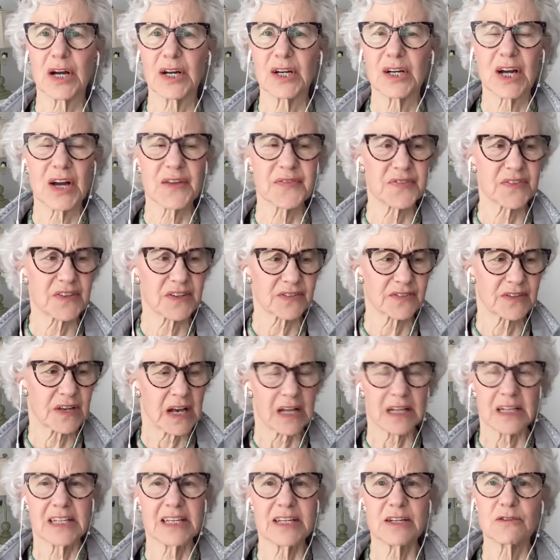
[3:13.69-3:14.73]
I got this
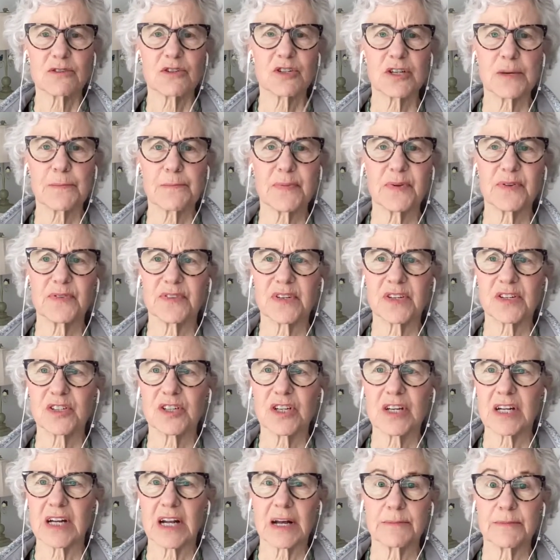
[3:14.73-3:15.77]
leadership
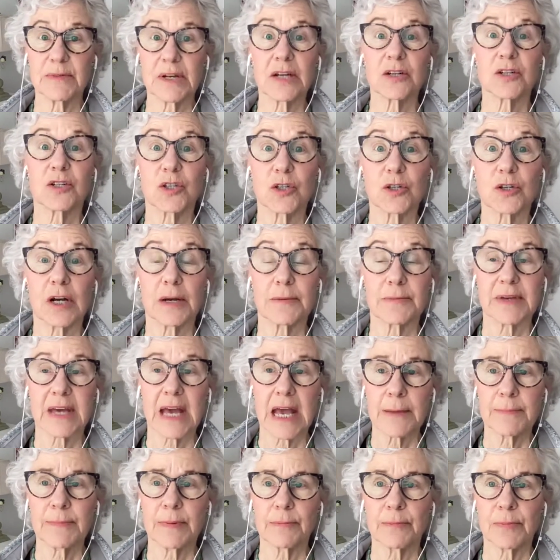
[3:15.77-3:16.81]
position. I'm not sure I'm
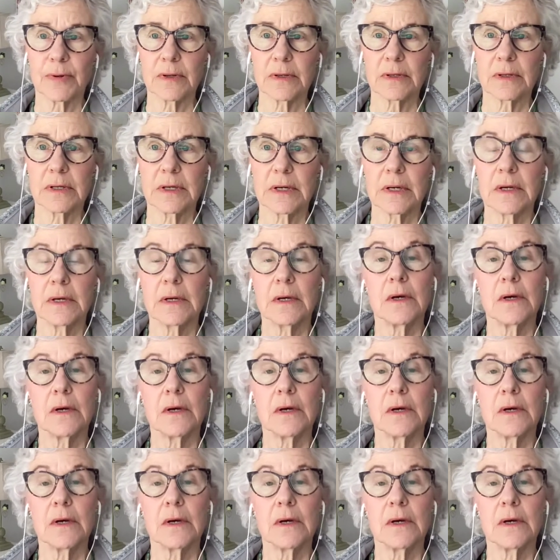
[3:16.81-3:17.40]
capable.